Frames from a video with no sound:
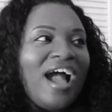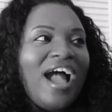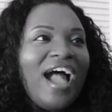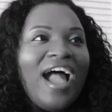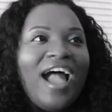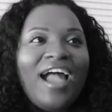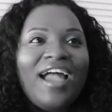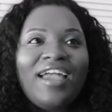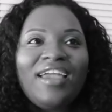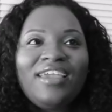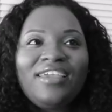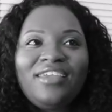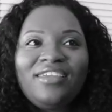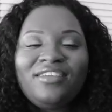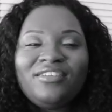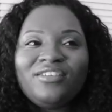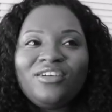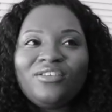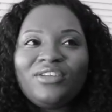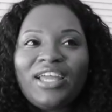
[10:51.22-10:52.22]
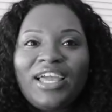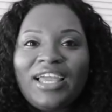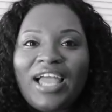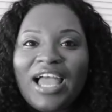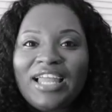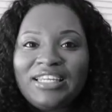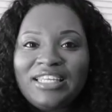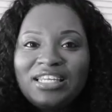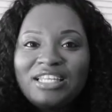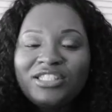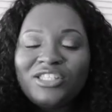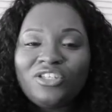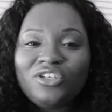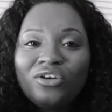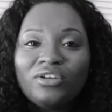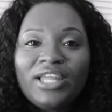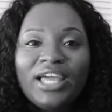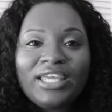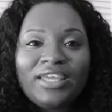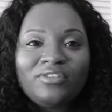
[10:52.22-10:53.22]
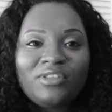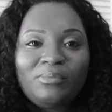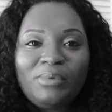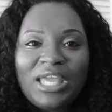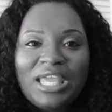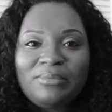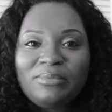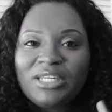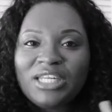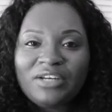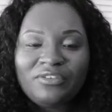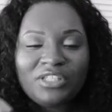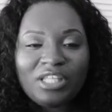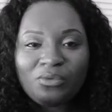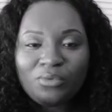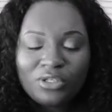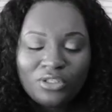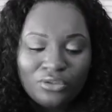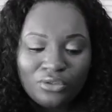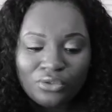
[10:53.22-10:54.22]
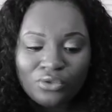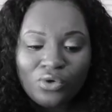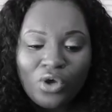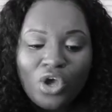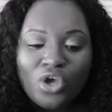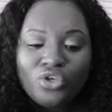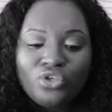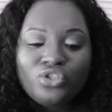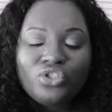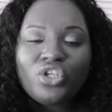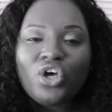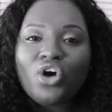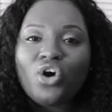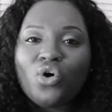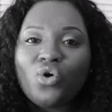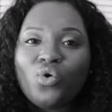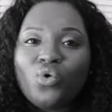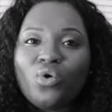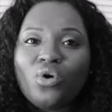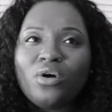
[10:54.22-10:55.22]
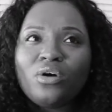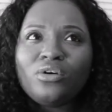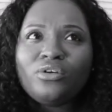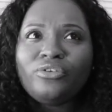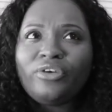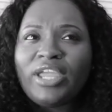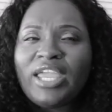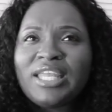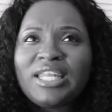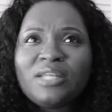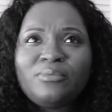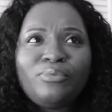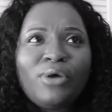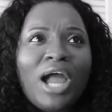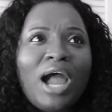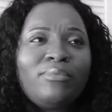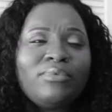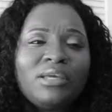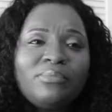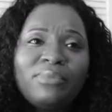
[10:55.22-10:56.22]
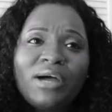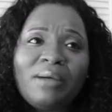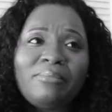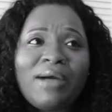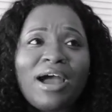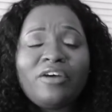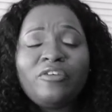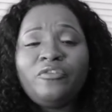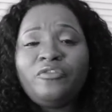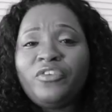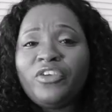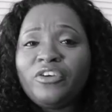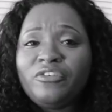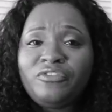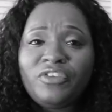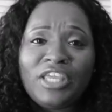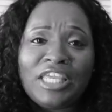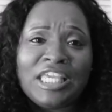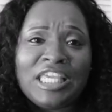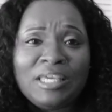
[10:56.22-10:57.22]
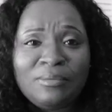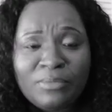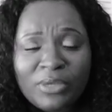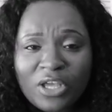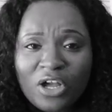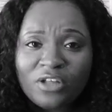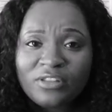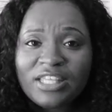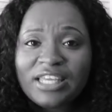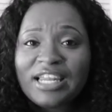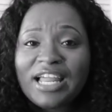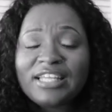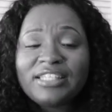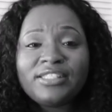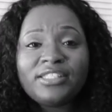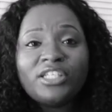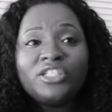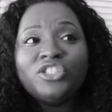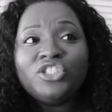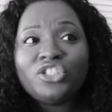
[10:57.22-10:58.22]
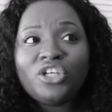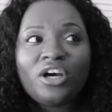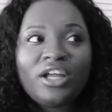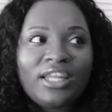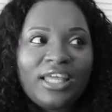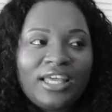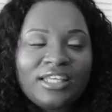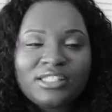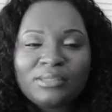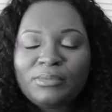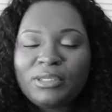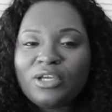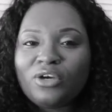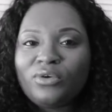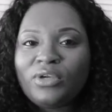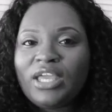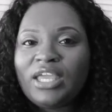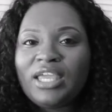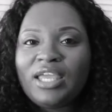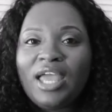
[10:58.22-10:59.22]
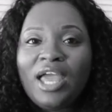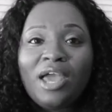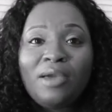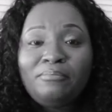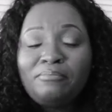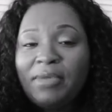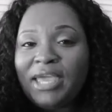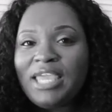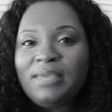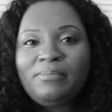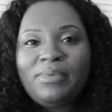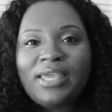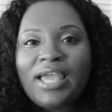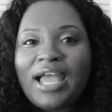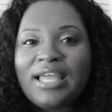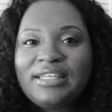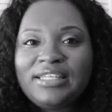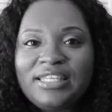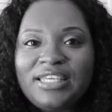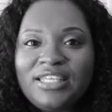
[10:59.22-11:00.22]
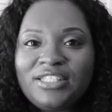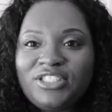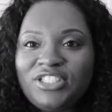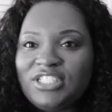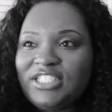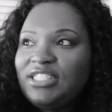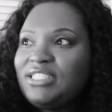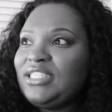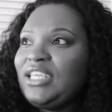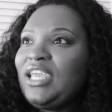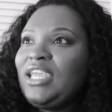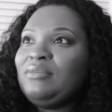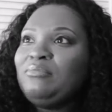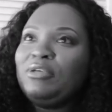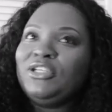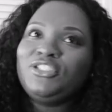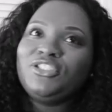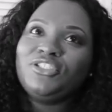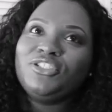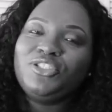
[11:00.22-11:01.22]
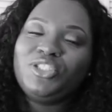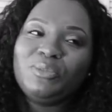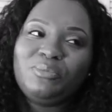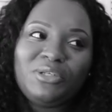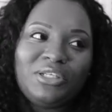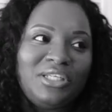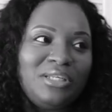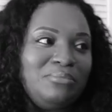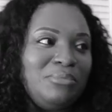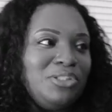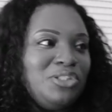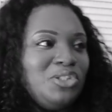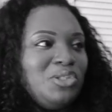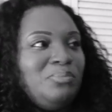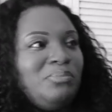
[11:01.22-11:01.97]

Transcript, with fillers: I, you know, like I needed to know like if the payment and everything went through. So granted, probably by my fifth email that I sent y'all last, I mean, okay, maybe I did just say mention the shipping and didn't mention